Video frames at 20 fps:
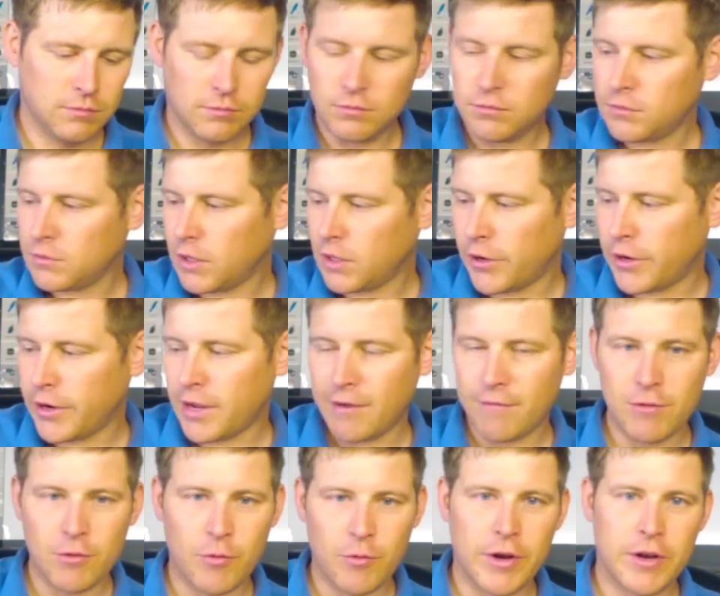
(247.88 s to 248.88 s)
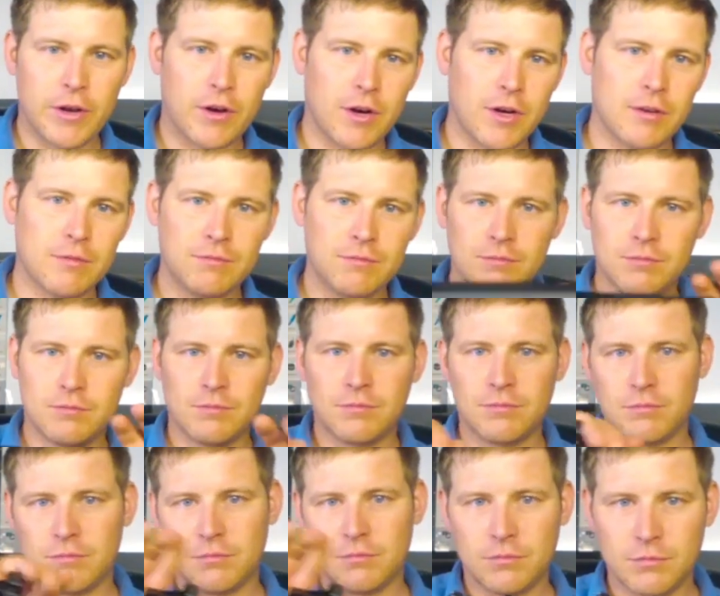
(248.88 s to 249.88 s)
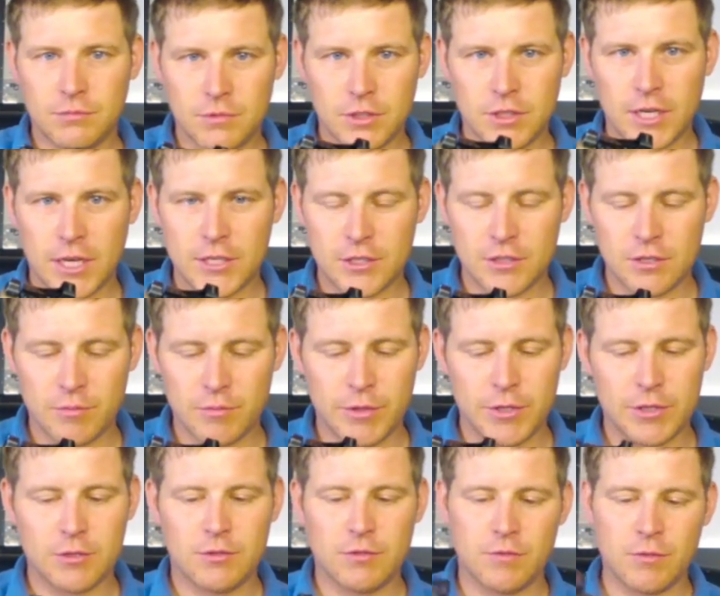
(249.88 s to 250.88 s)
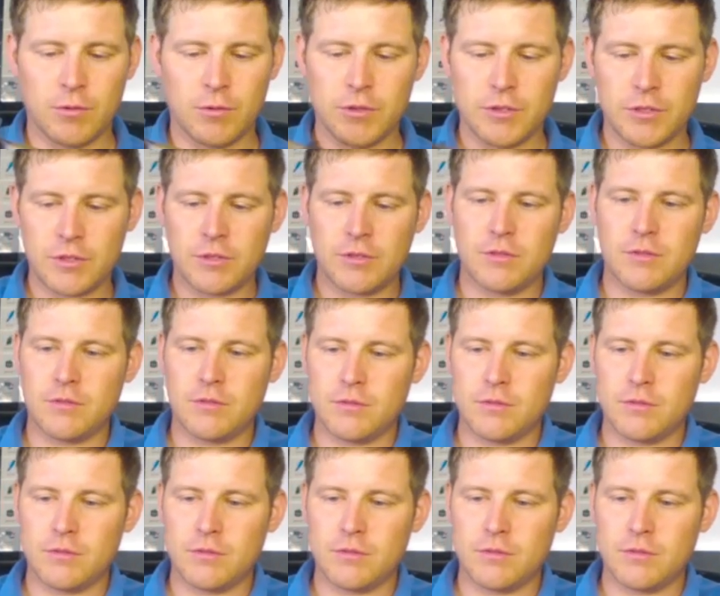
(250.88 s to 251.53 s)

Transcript: I already have the red dot attached to the pistol, of course.